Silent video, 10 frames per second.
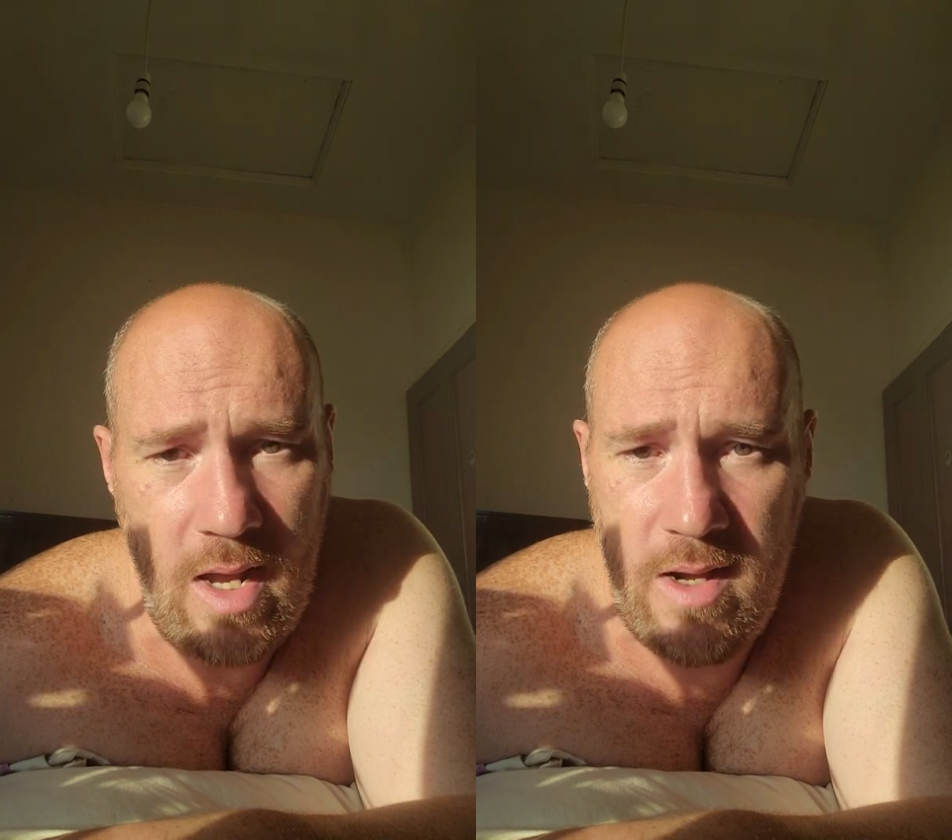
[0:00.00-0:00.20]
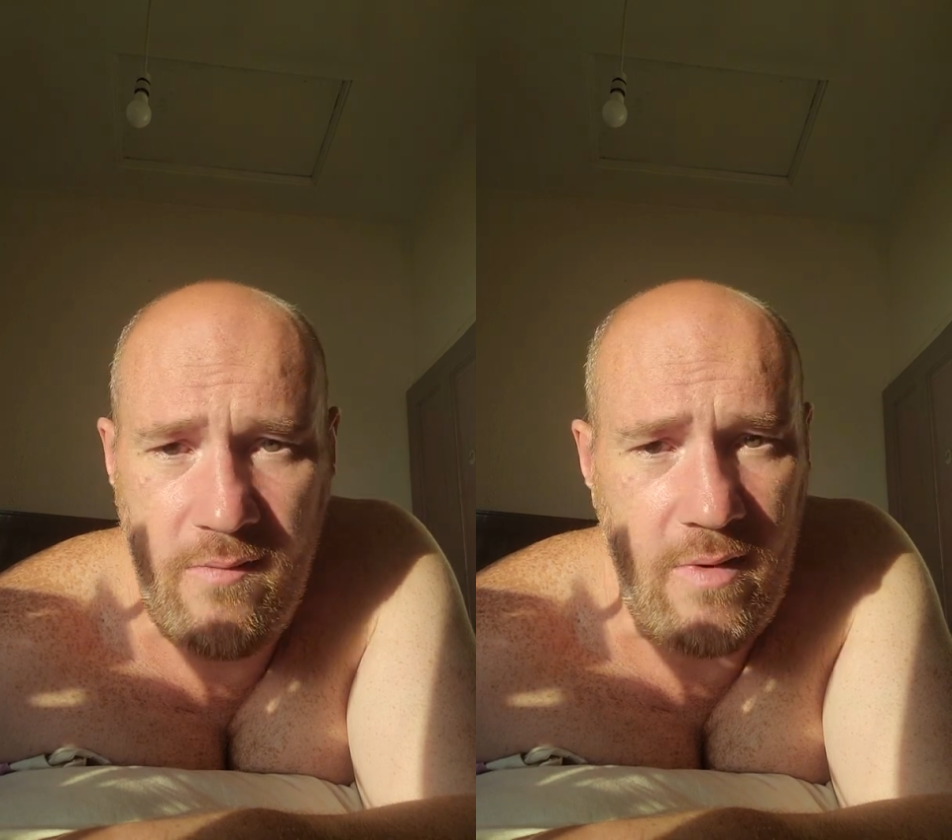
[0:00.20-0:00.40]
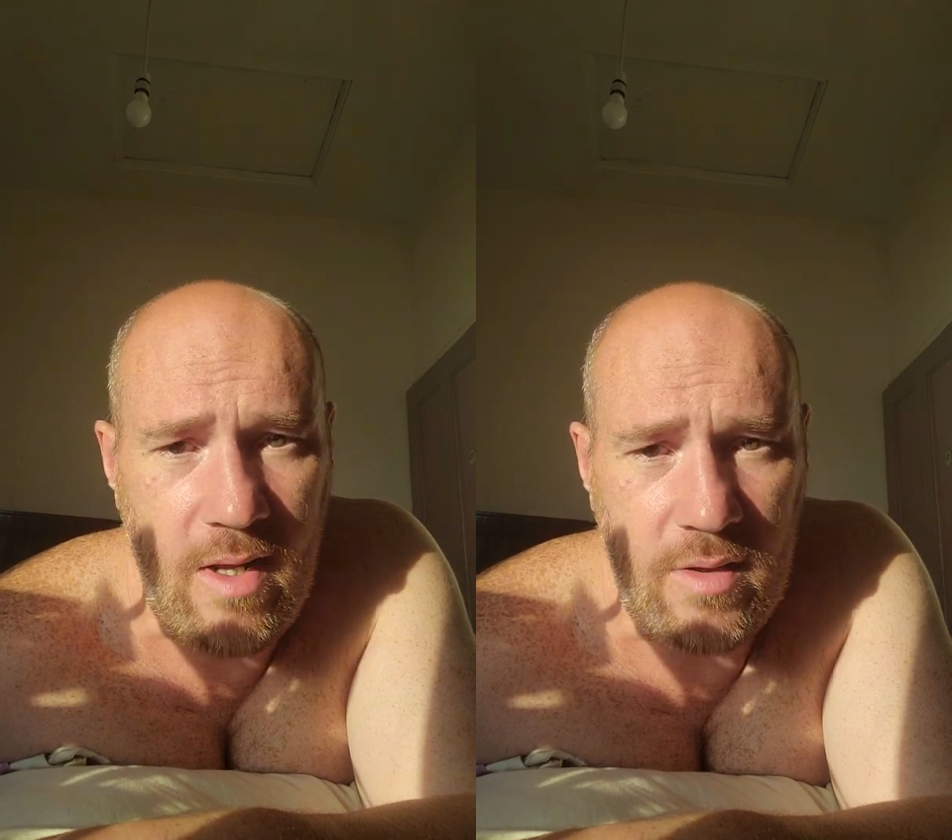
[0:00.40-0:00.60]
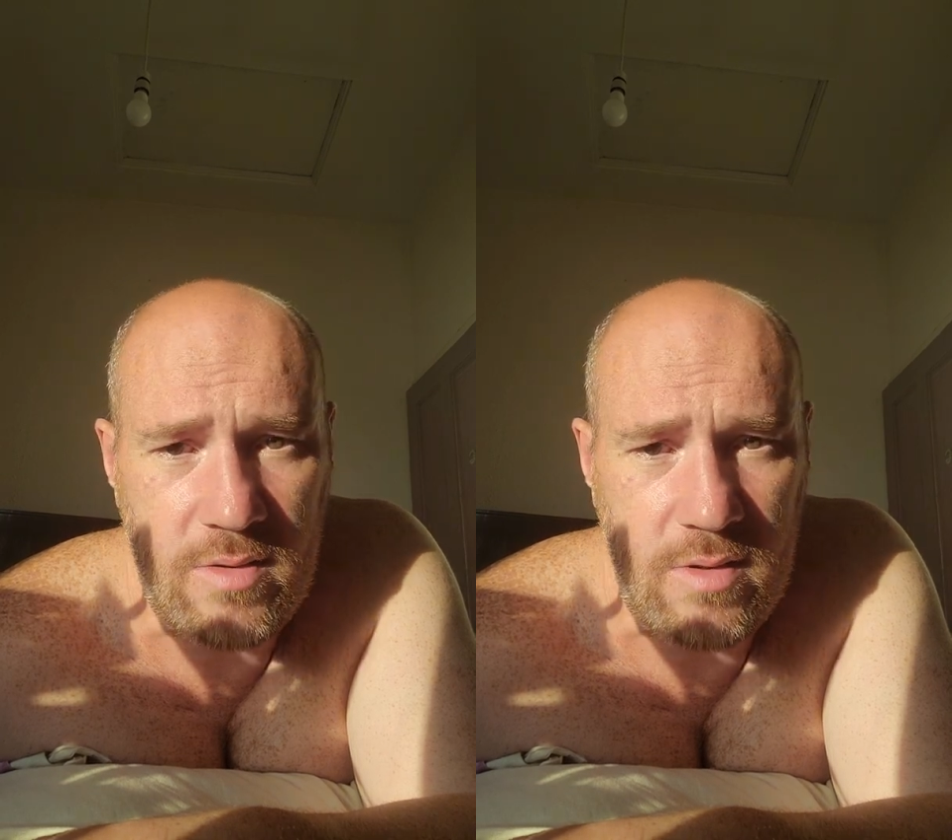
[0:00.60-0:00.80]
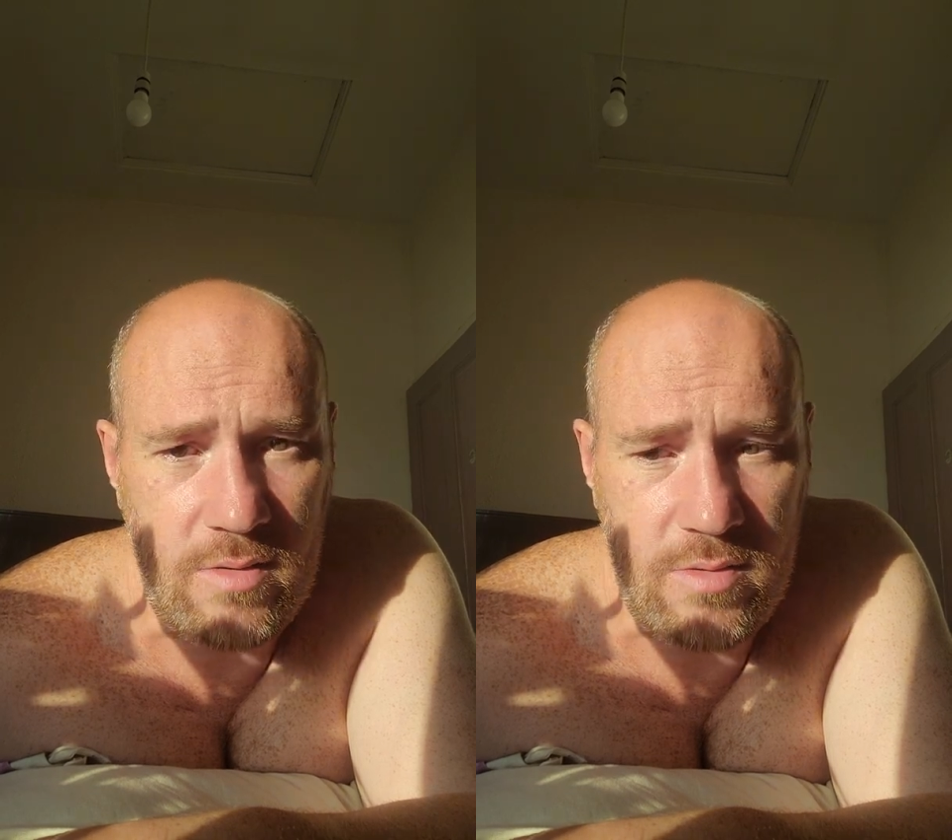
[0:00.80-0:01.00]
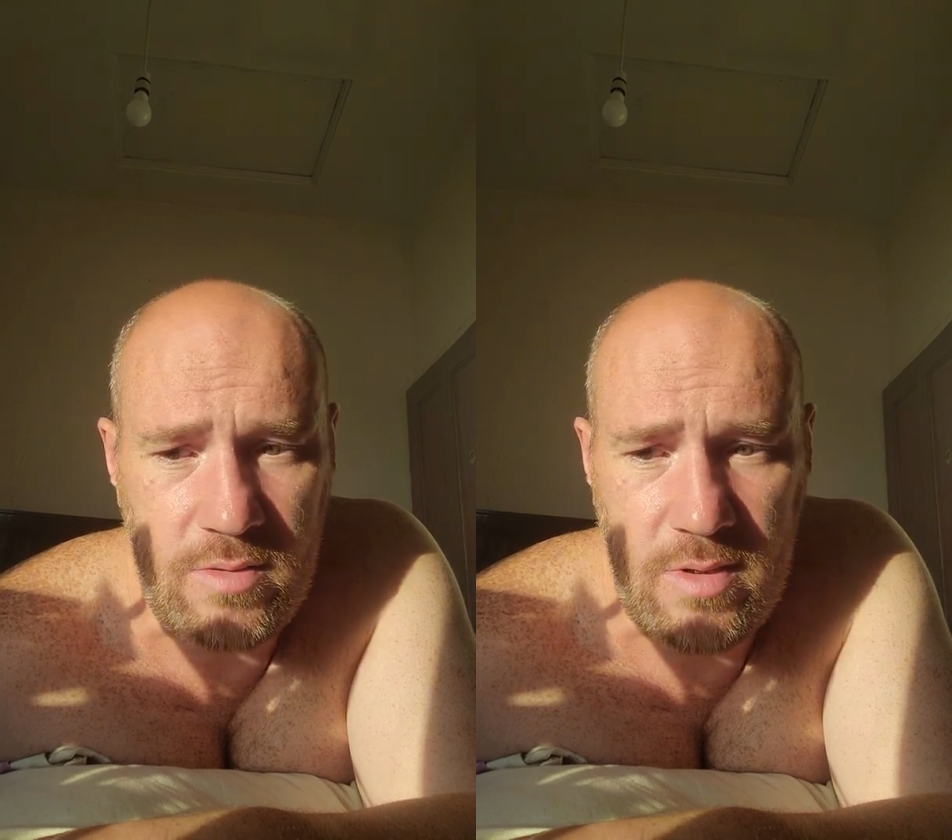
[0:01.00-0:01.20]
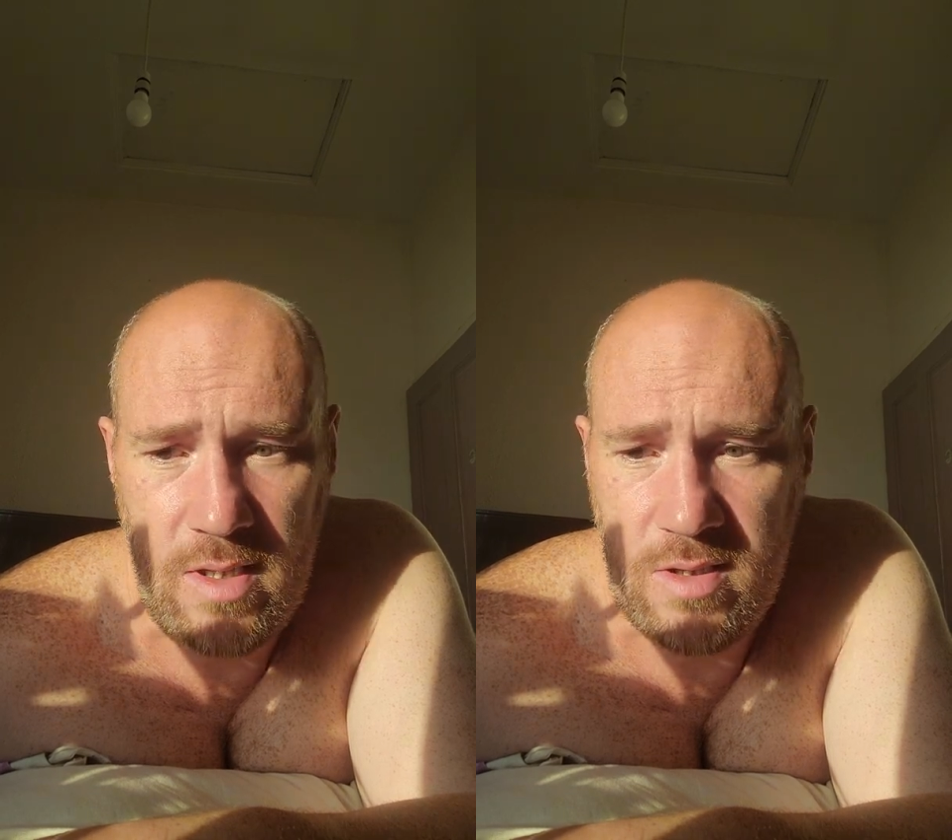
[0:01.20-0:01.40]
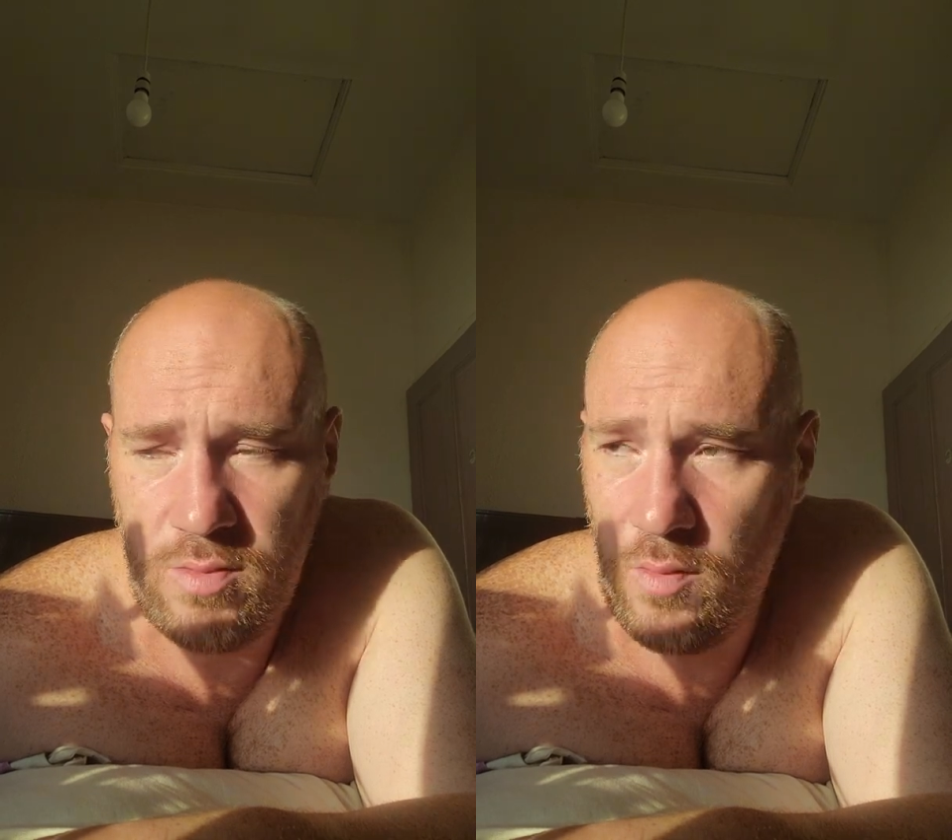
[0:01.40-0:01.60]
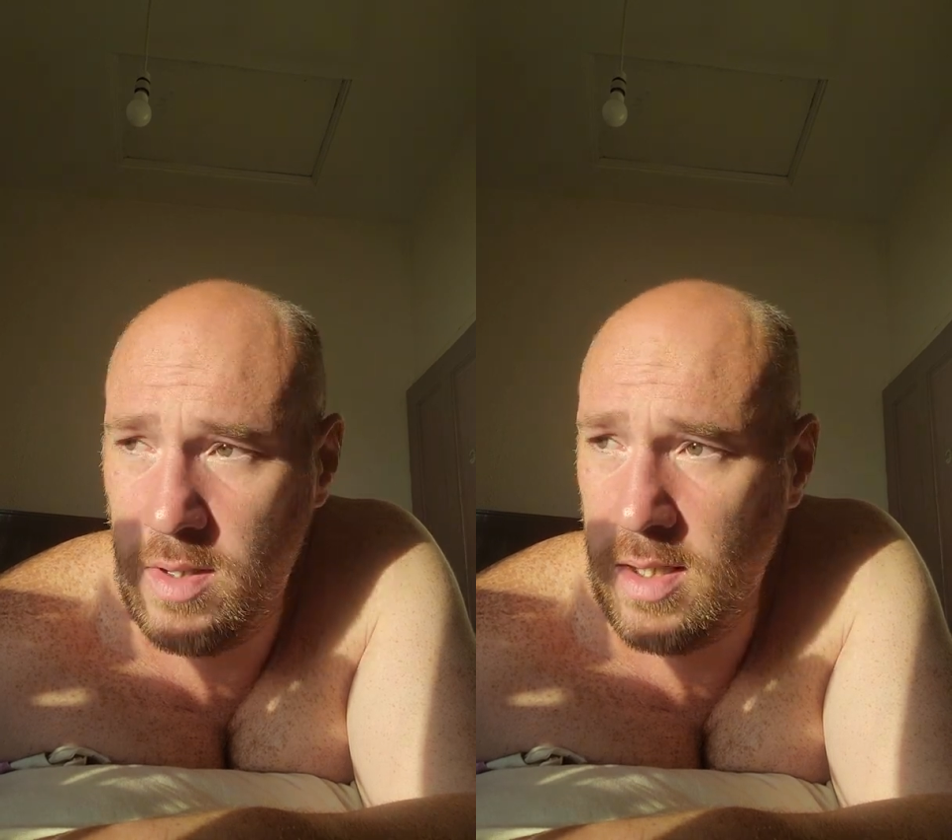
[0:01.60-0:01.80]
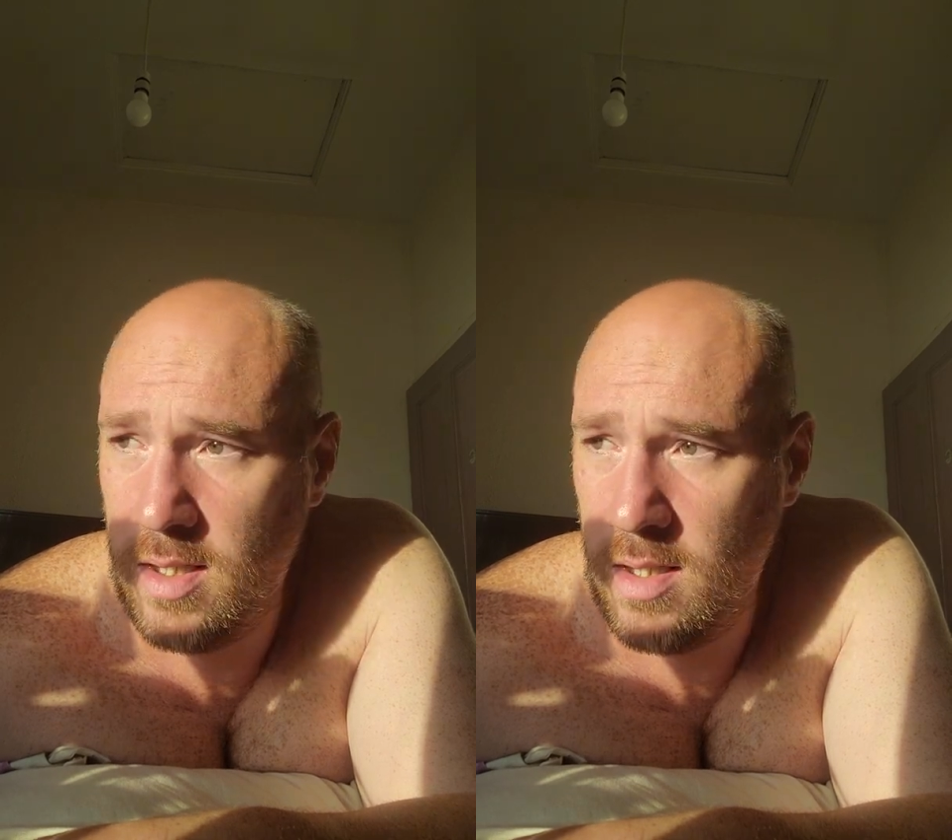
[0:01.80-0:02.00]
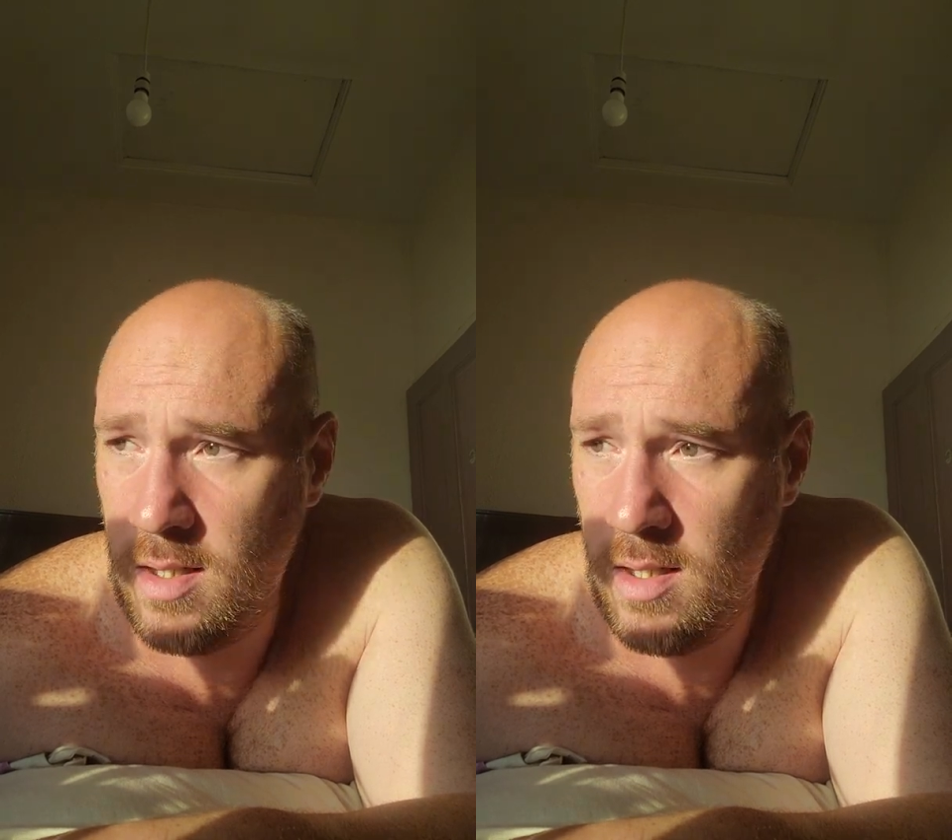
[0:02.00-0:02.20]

anything else this week.